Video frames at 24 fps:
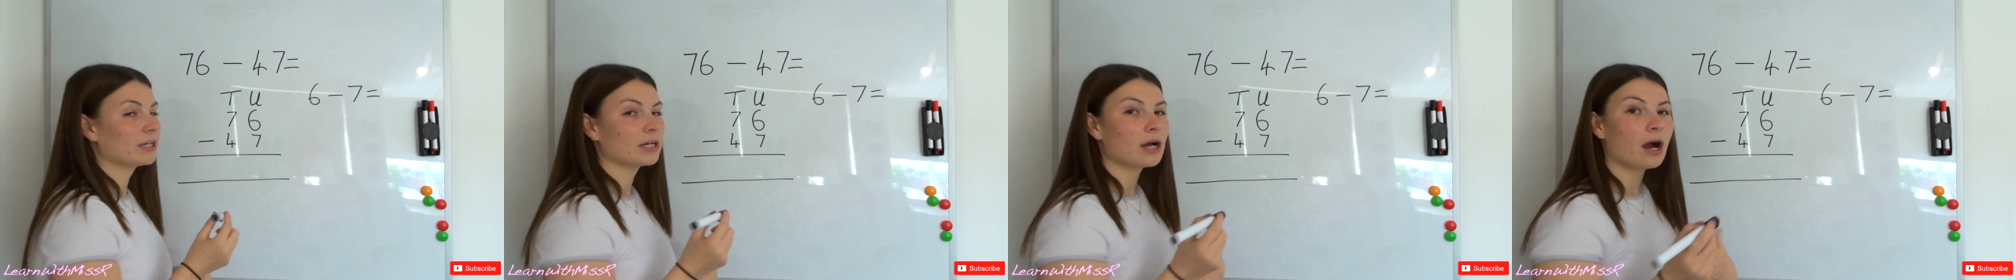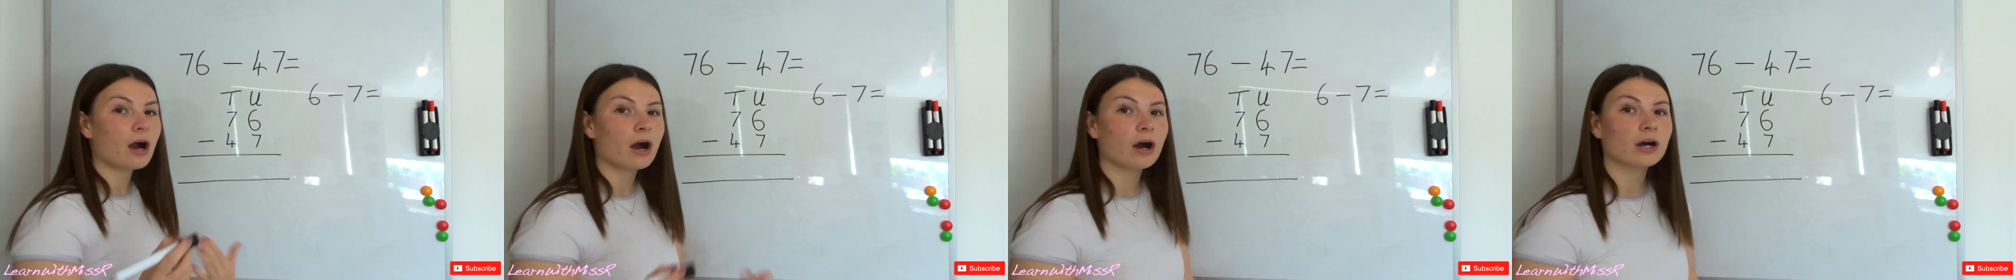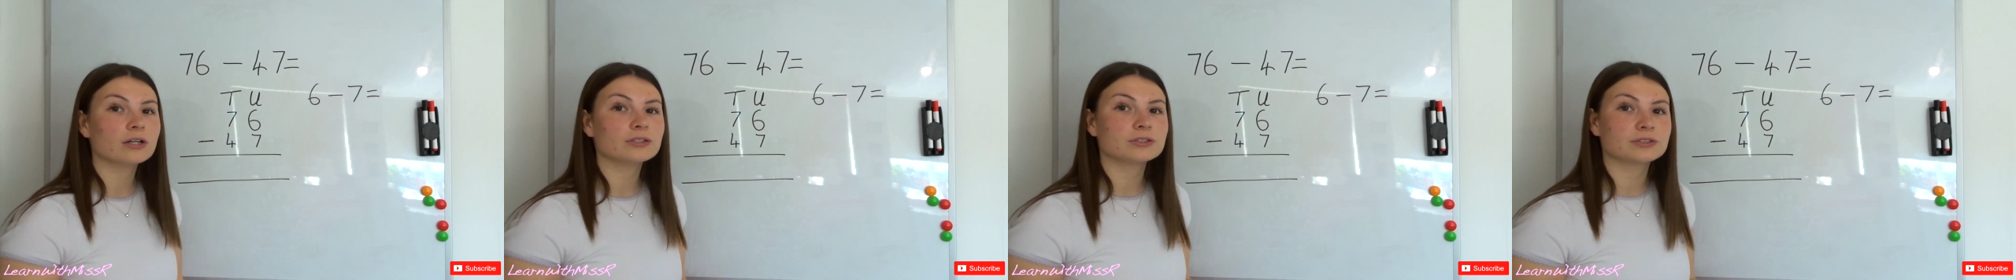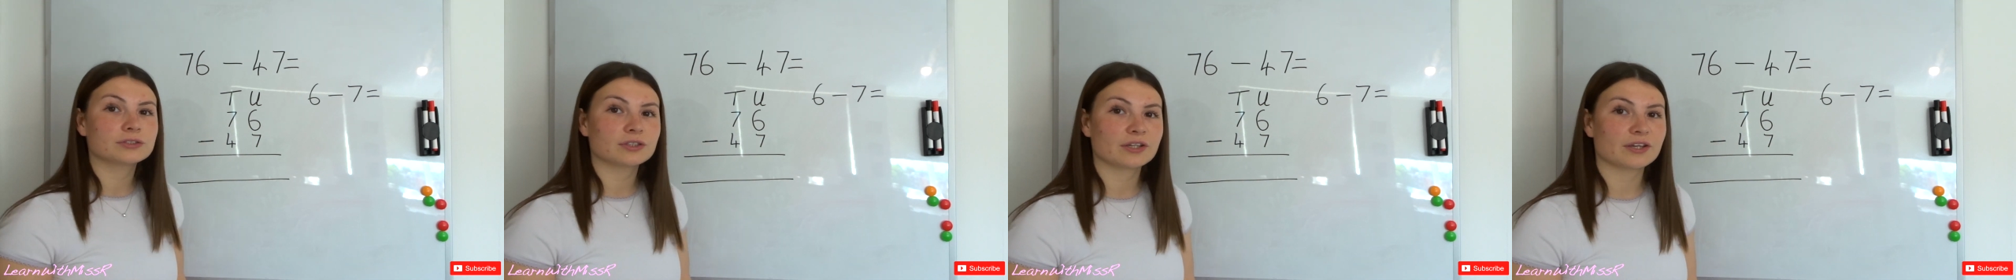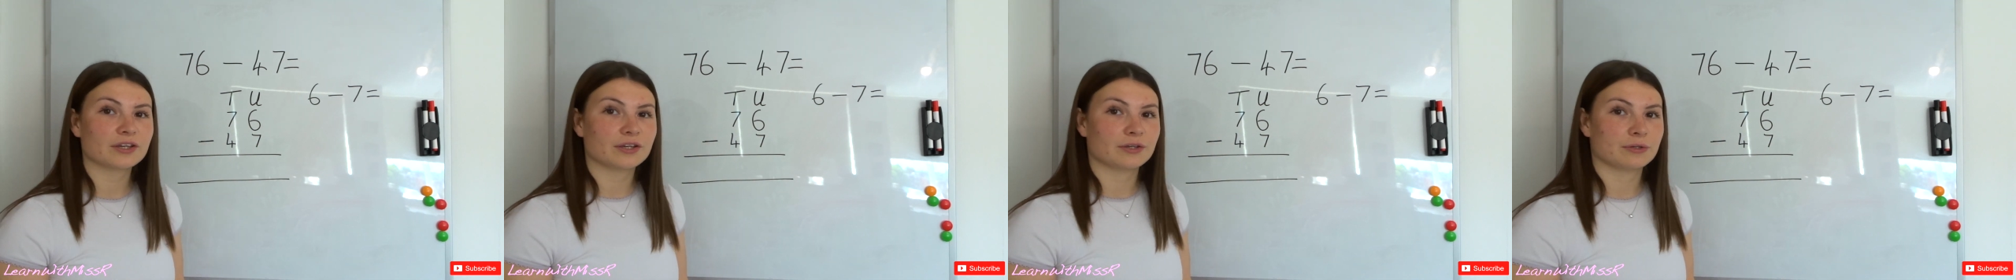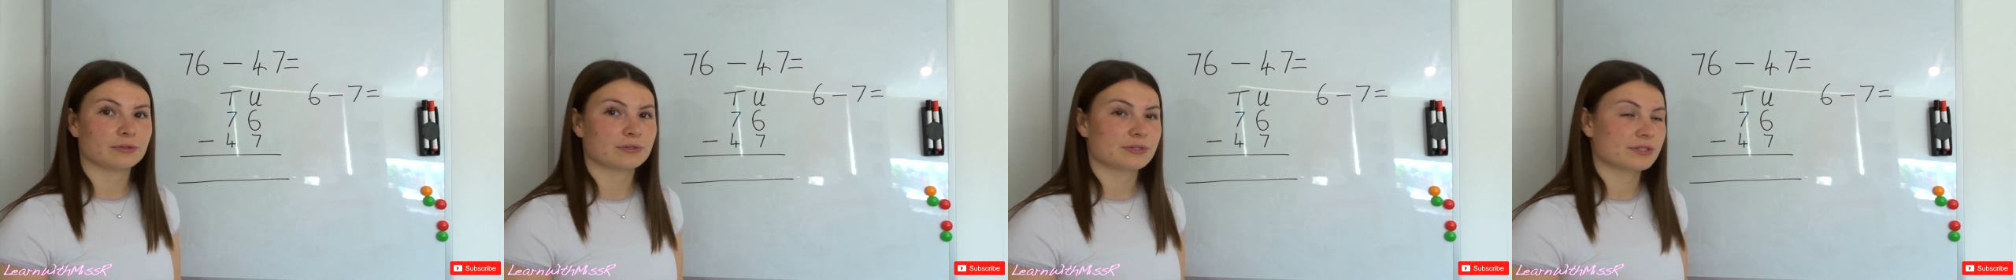can't
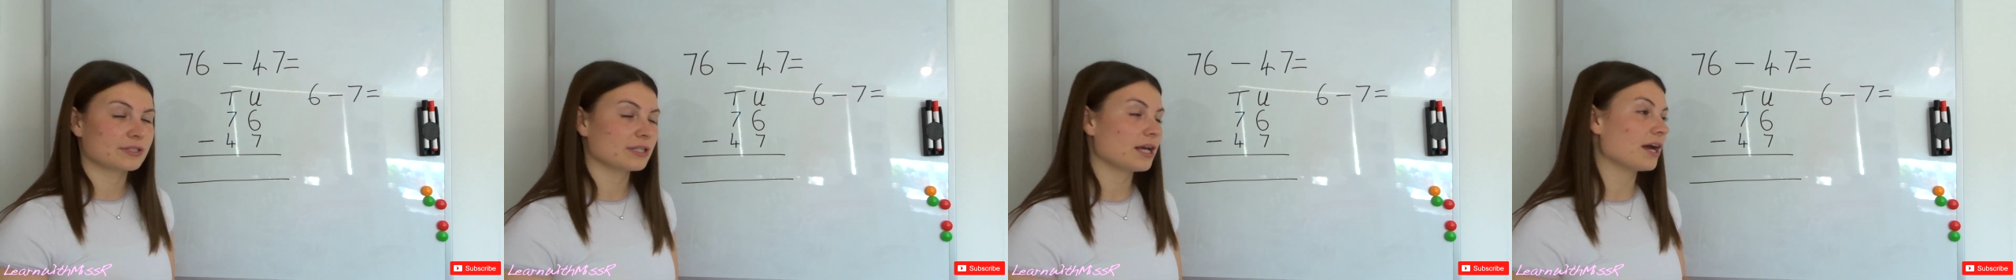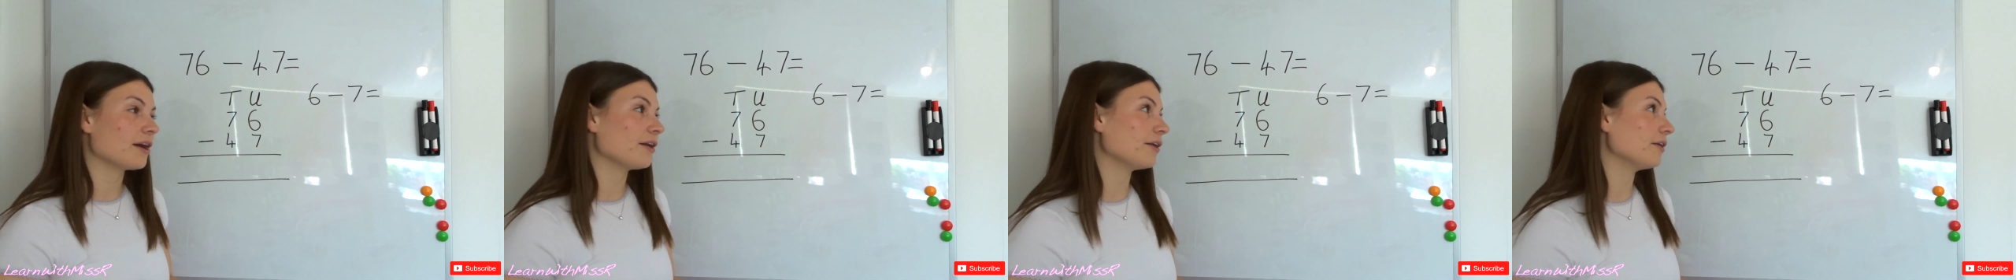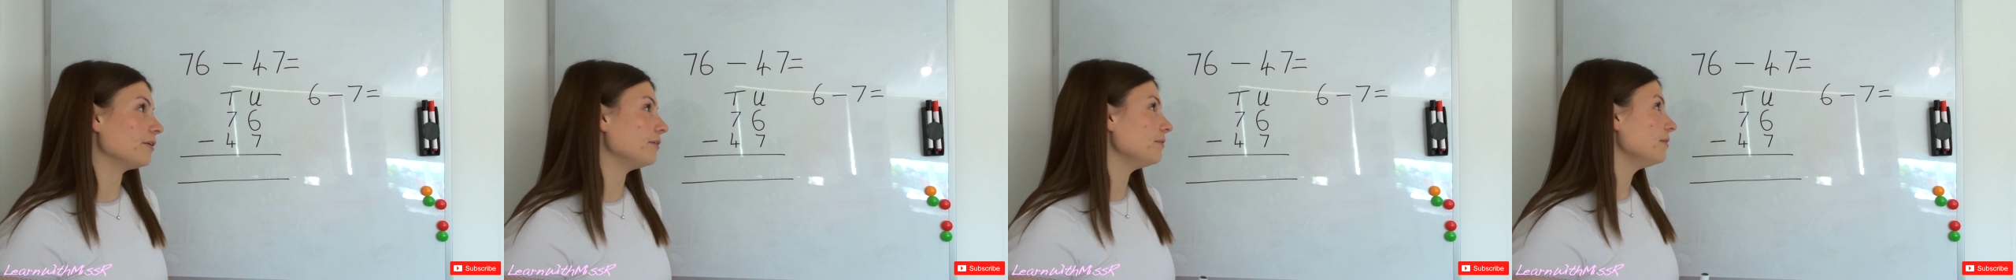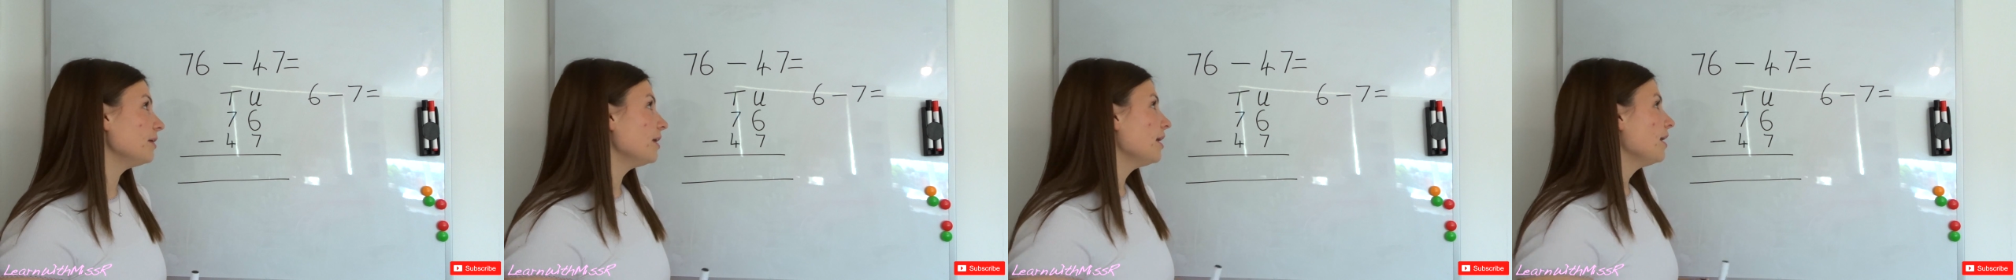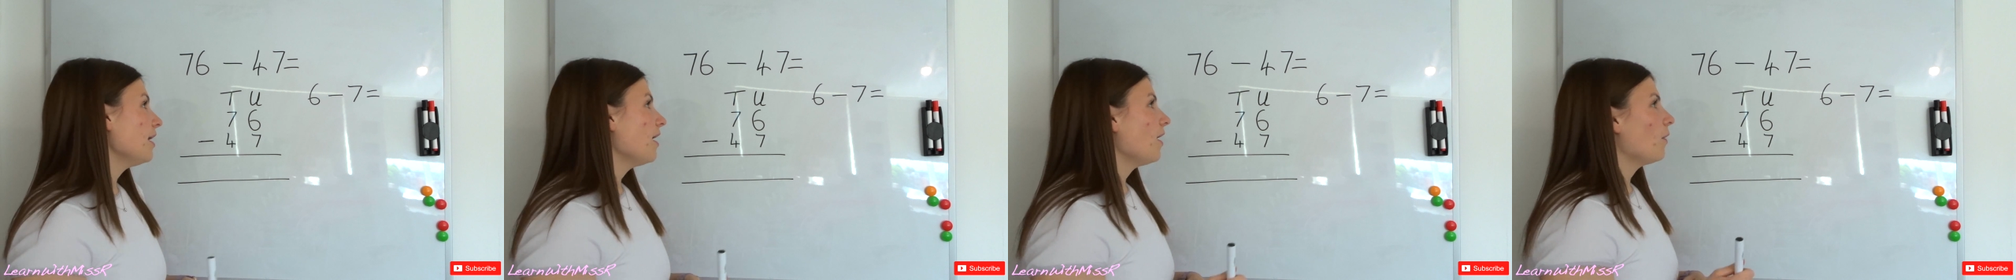do. So